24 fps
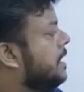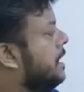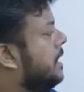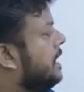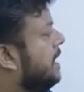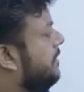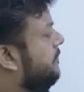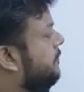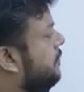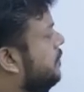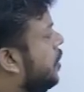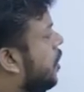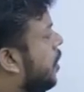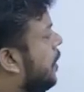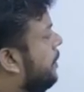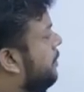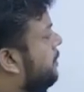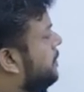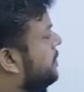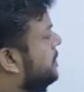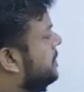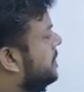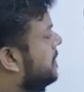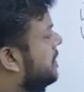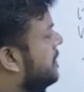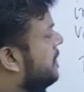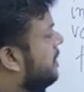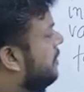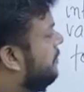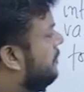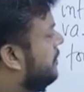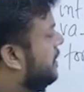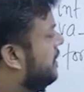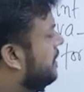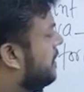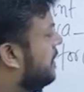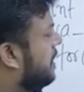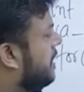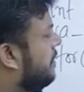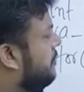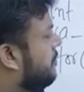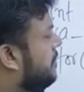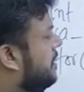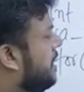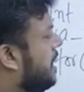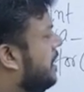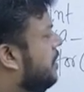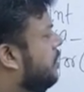If you observe here,
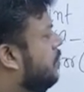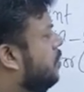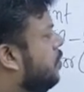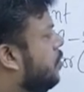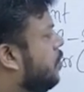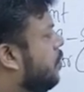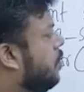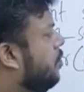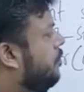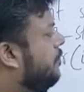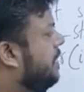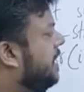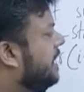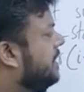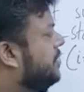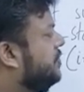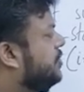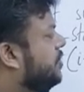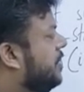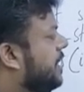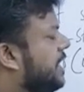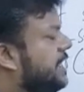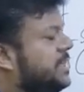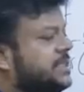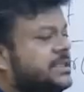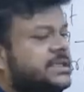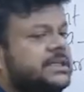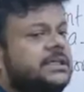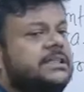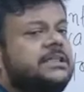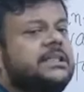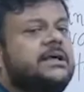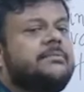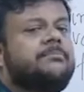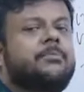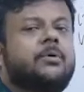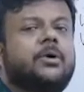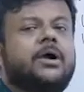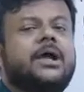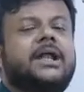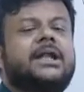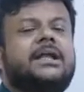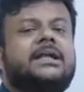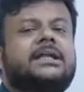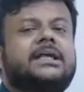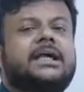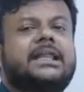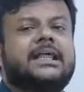we are no way changing the
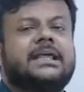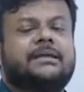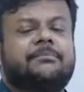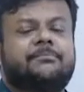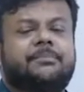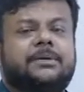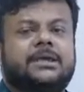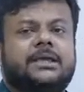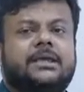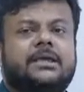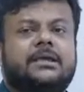pointer AP.